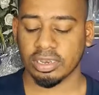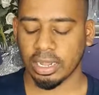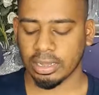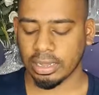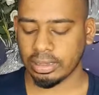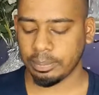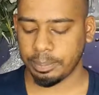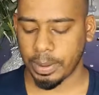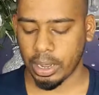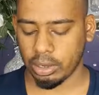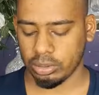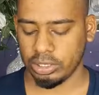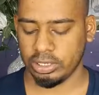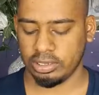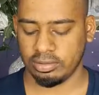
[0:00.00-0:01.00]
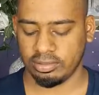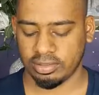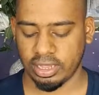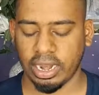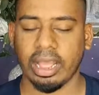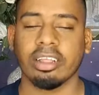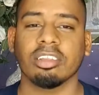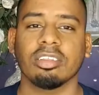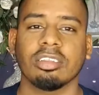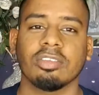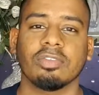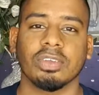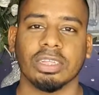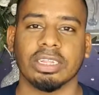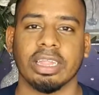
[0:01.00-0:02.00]
so now that the powder is set, I
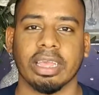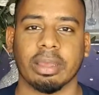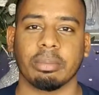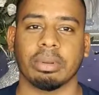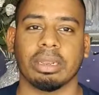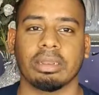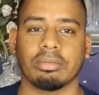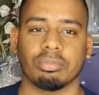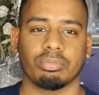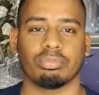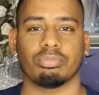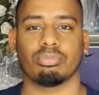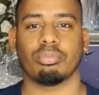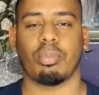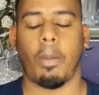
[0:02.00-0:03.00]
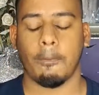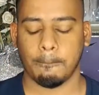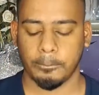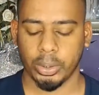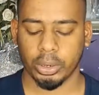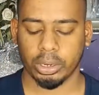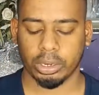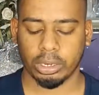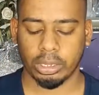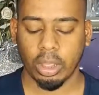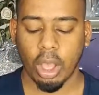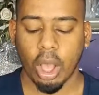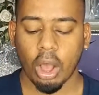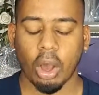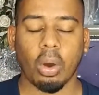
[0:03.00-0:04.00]
just feel like I'm gonna put
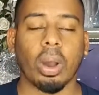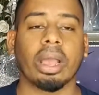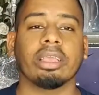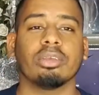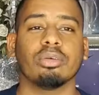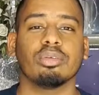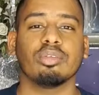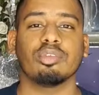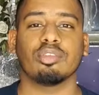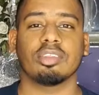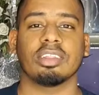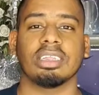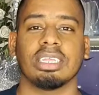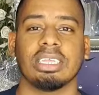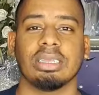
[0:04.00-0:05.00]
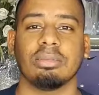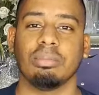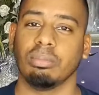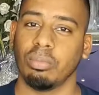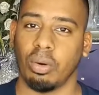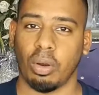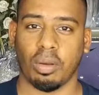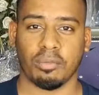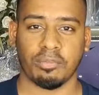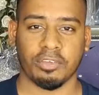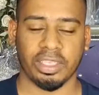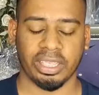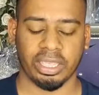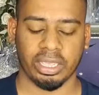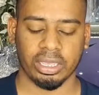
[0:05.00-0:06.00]
I use the
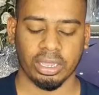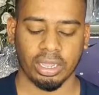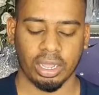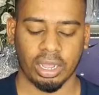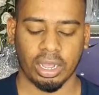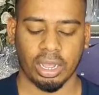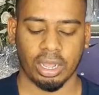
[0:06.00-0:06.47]
Mporhe